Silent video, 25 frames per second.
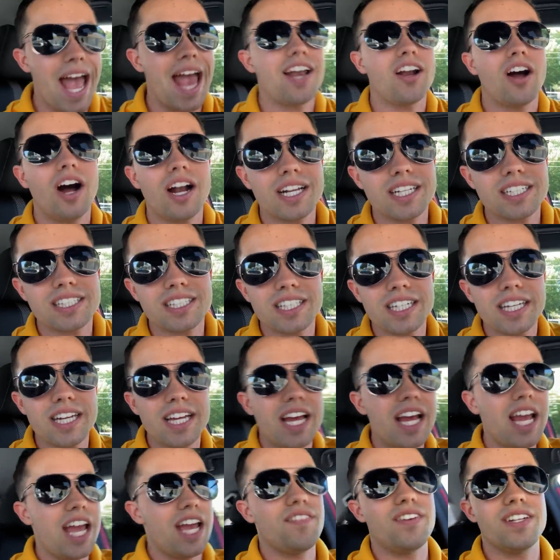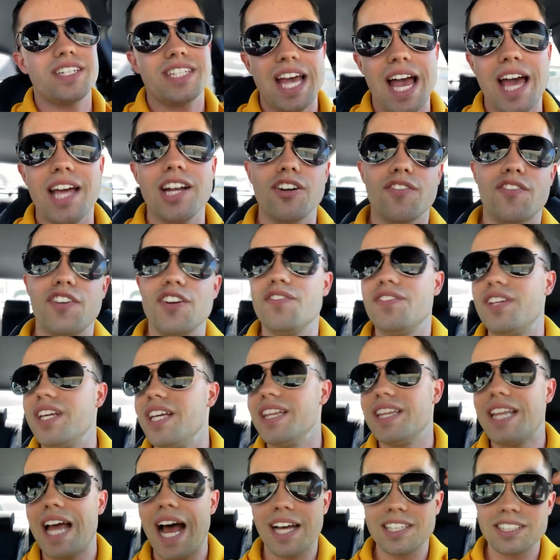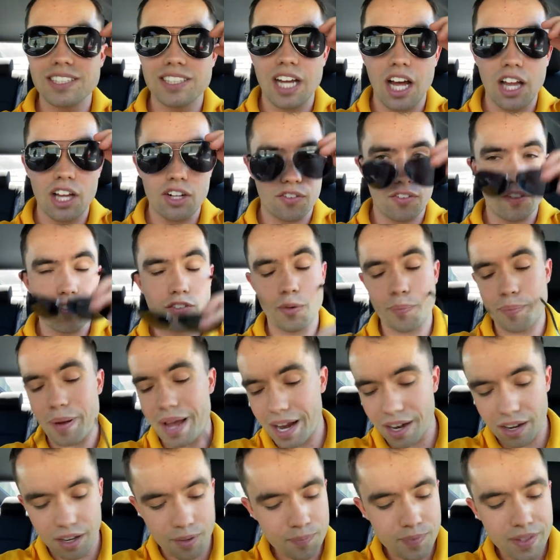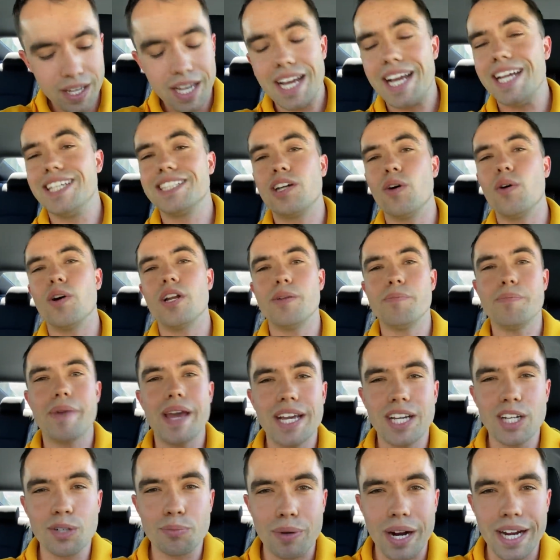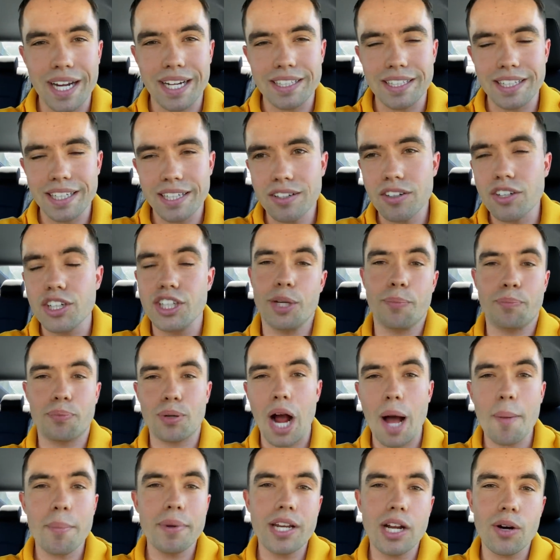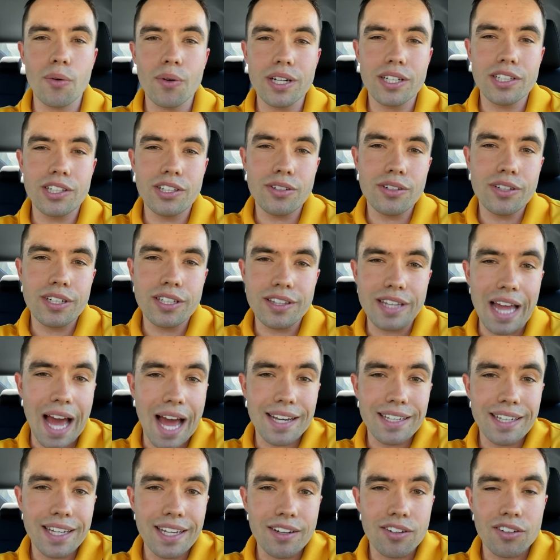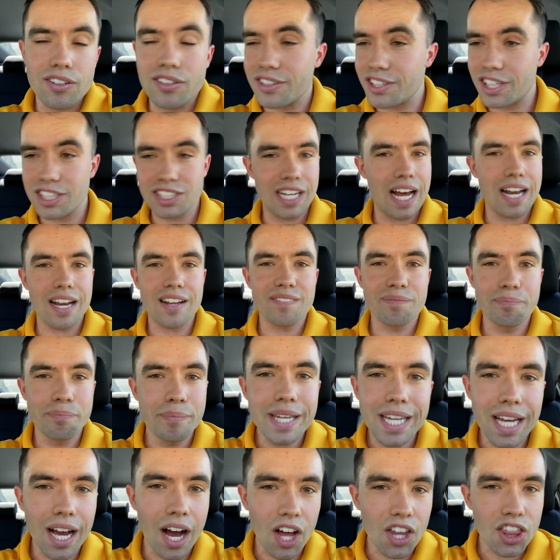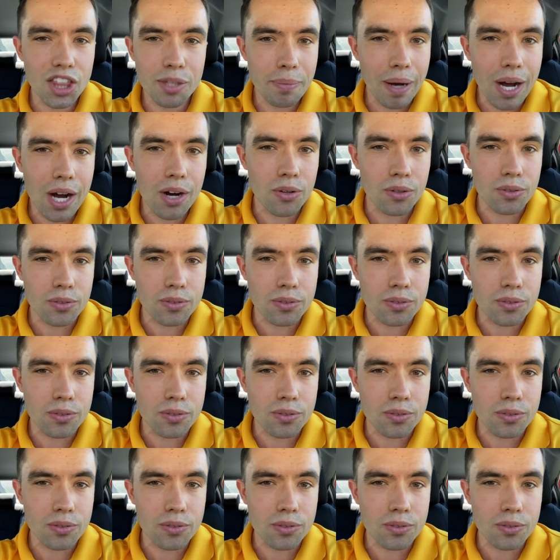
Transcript: and honestly if a ten or fifteen thousand dollar repair is going to make or break a deal you probably don't want to do doing that deal. There's not enough meat on the bone.